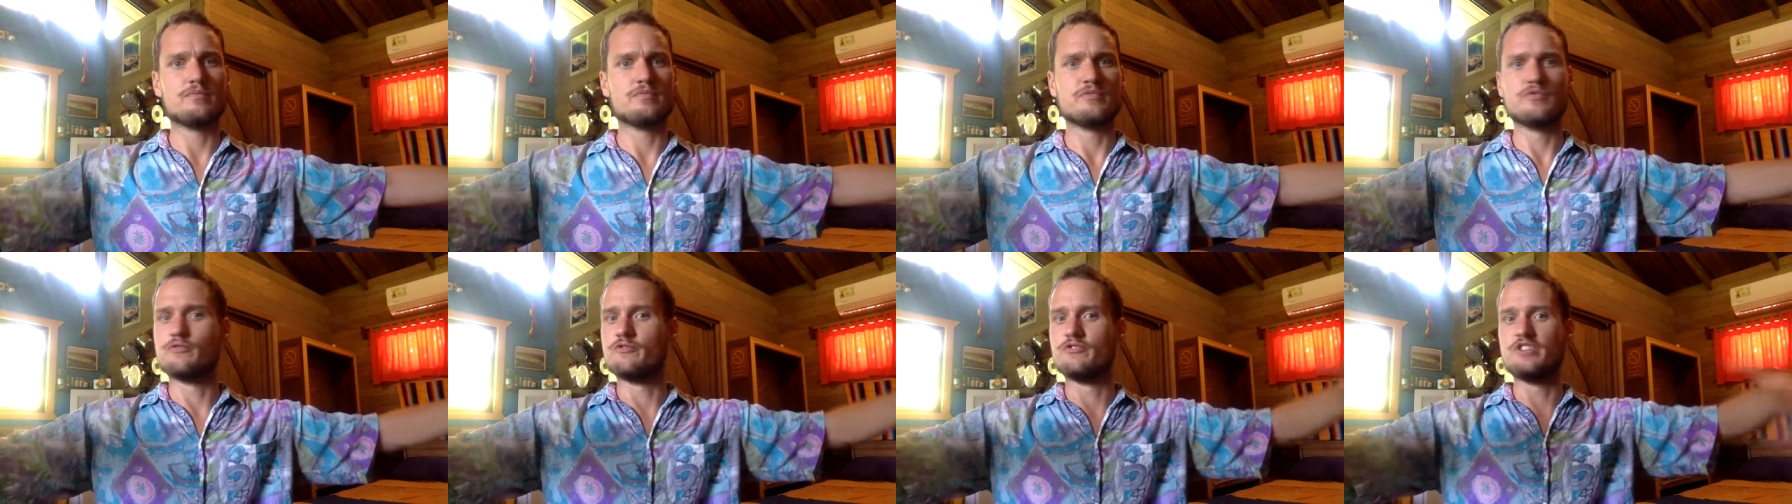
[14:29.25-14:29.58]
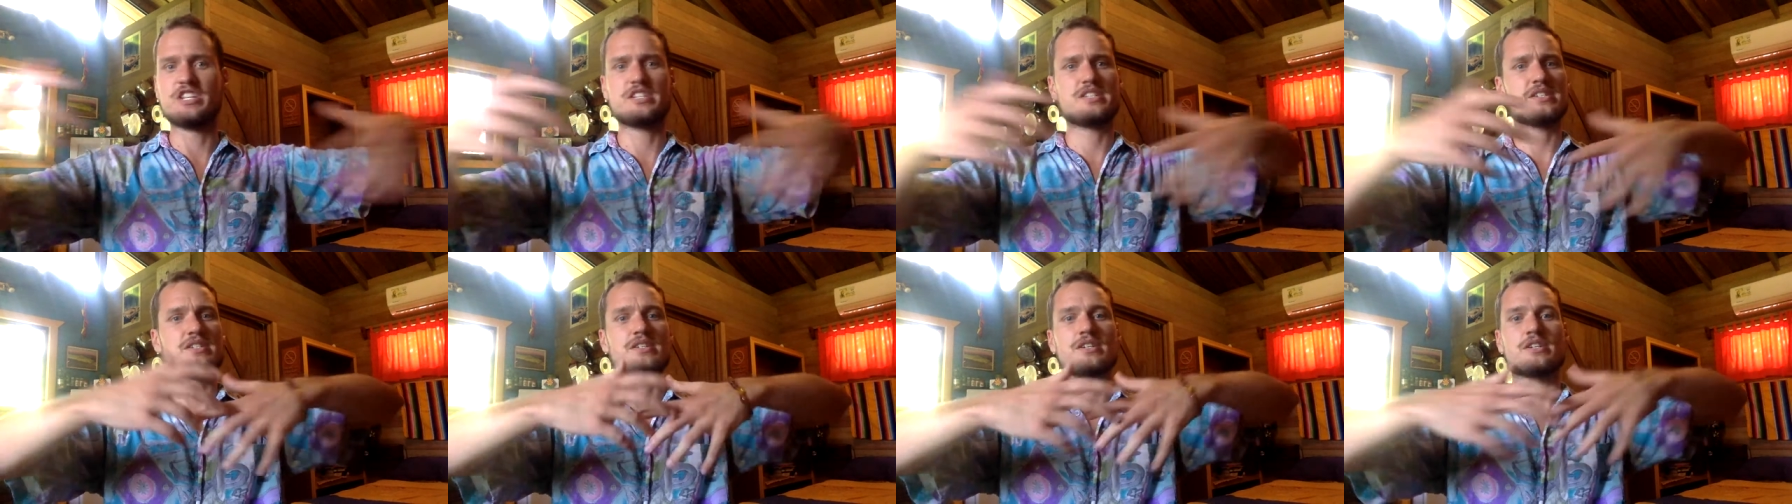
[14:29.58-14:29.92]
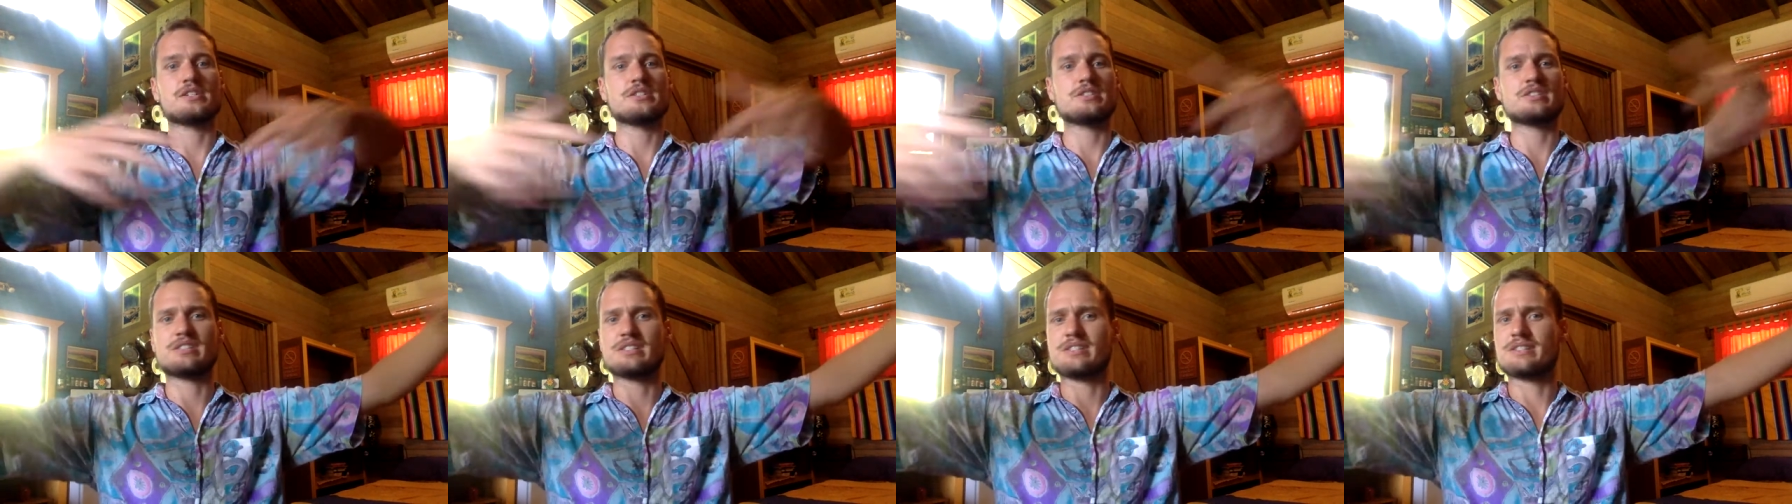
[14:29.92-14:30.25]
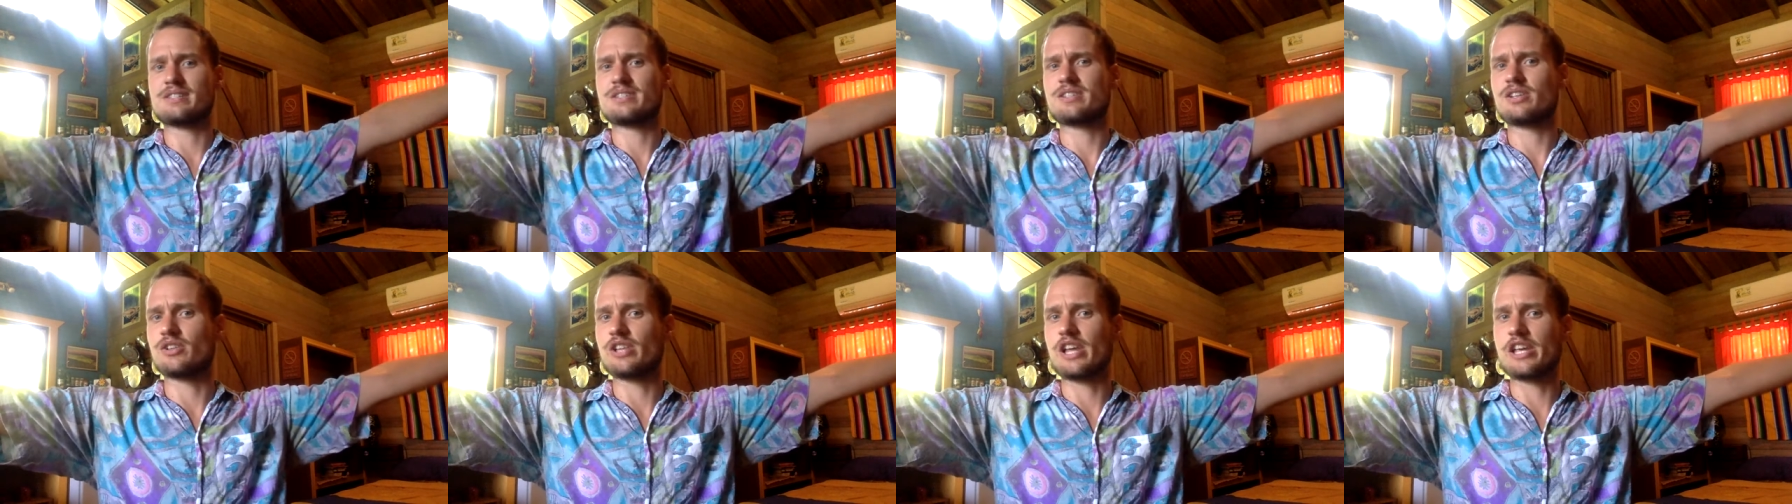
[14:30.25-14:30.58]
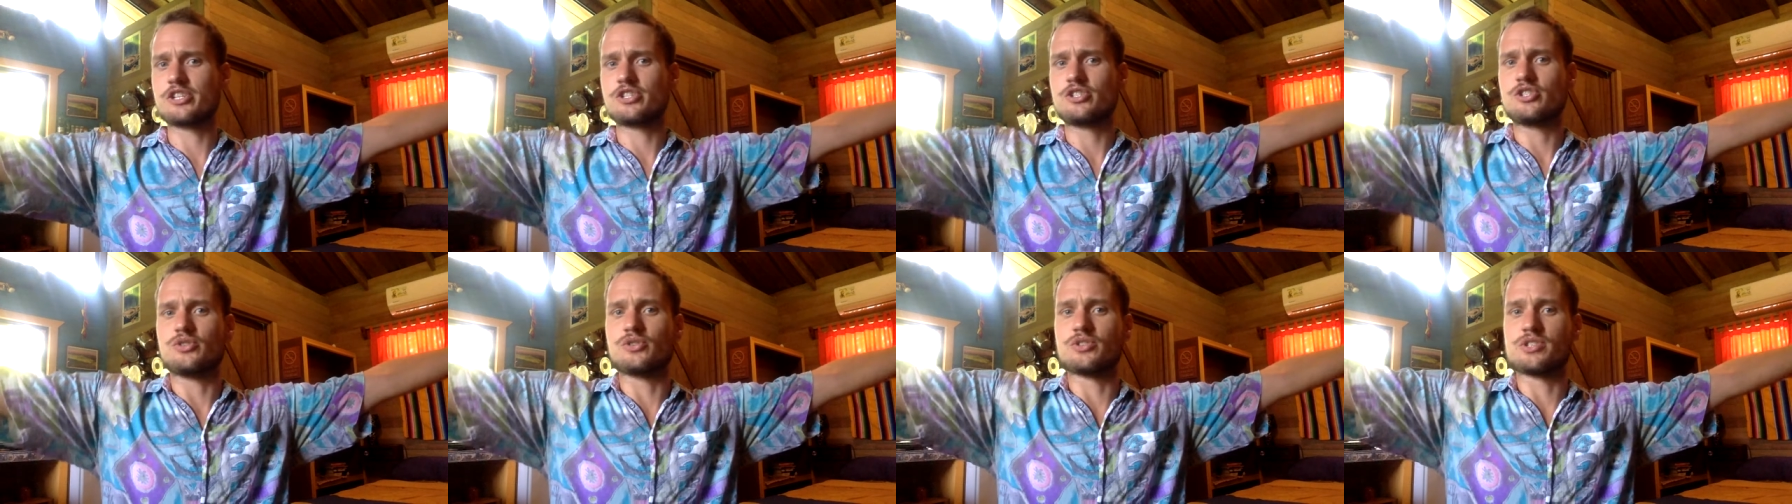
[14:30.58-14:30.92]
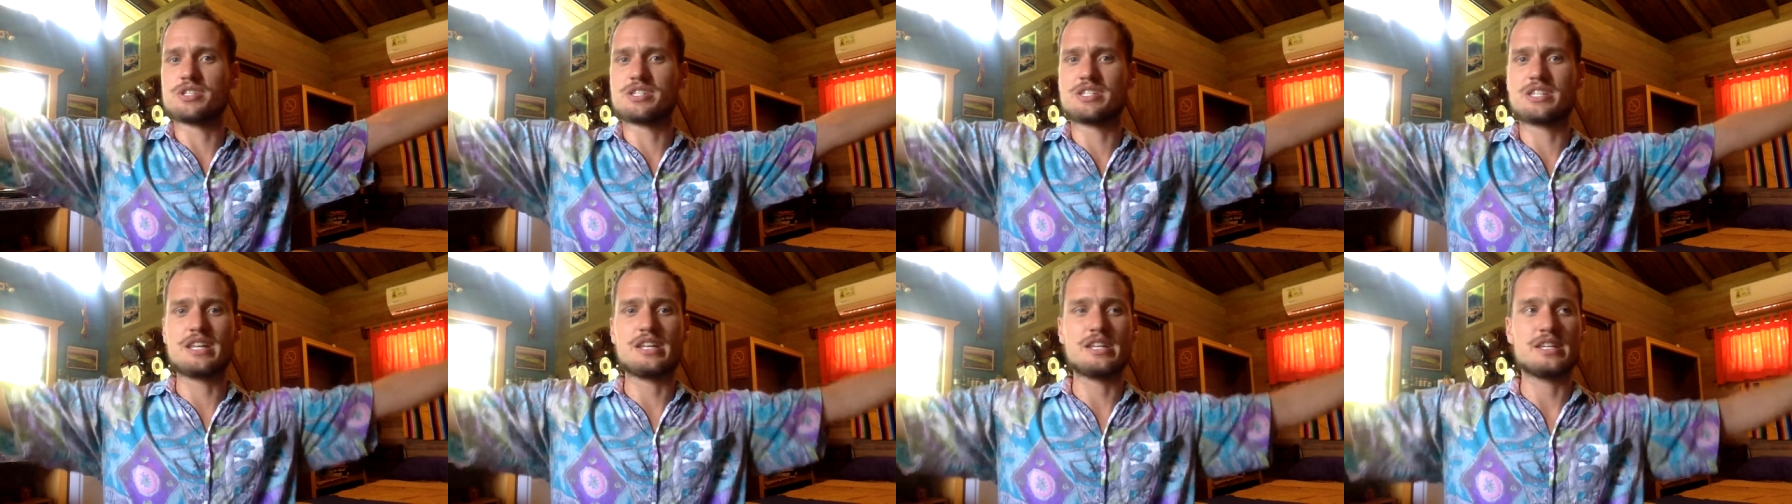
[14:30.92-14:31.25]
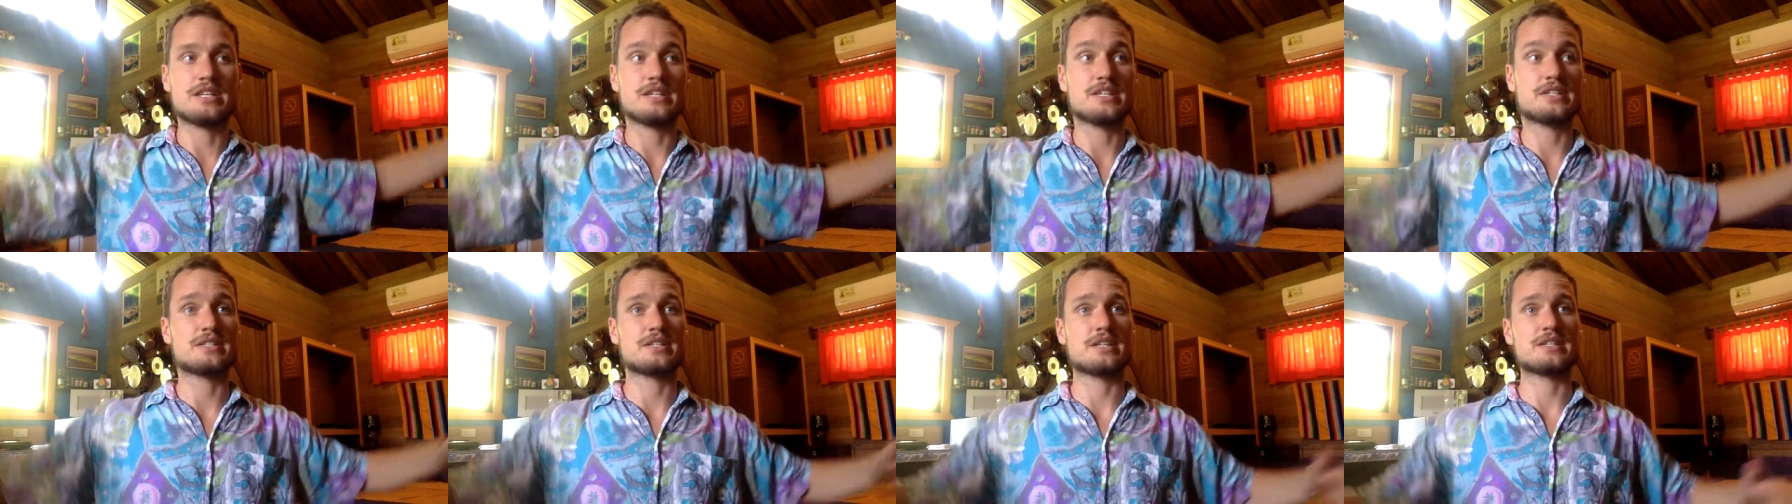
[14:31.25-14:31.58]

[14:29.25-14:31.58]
vistas and celestial cities